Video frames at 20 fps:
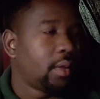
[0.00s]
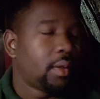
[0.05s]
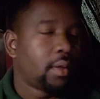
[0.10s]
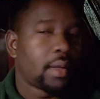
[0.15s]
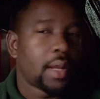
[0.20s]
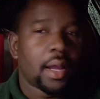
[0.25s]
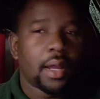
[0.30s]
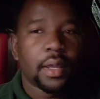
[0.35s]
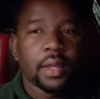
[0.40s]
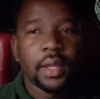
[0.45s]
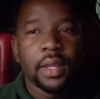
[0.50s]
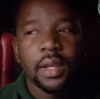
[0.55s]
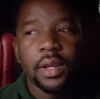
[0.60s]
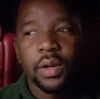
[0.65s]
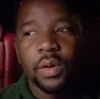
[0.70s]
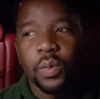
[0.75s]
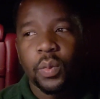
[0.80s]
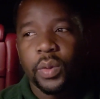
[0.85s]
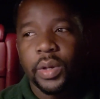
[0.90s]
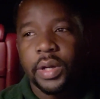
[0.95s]
Now
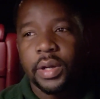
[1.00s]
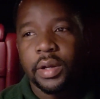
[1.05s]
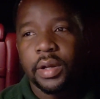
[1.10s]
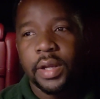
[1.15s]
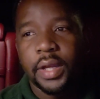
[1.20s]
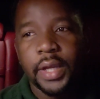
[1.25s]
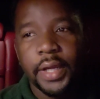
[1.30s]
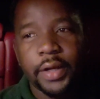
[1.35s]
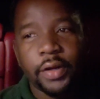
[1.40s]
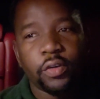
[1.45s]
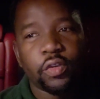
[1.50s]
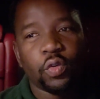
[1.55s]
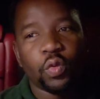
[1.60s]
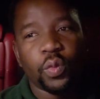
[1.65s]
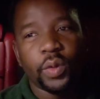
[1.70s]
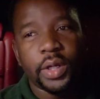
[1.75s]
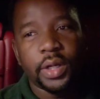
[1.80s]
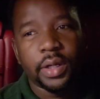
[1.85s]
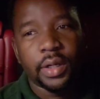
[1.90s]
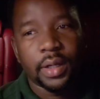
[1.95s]
here where here's
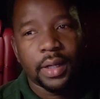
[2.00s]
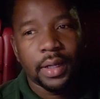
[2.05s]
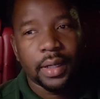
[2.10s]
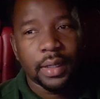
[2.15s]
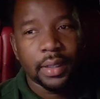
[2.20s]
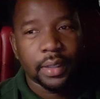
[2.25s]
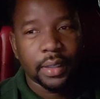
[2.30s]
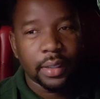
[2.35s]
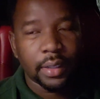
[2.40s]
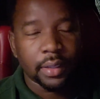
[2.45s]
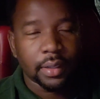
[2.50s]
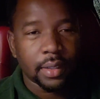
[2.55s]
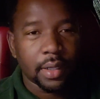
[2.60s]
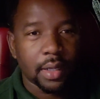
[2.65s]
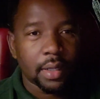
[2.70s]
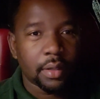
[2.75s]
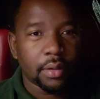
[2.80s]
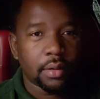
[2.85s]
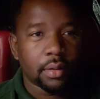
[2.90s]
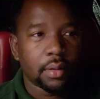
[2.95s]
where I get
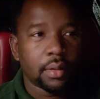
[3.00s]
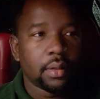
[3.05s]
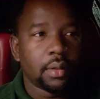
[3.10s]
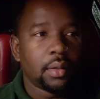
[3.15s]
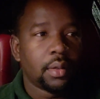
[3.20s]
kind of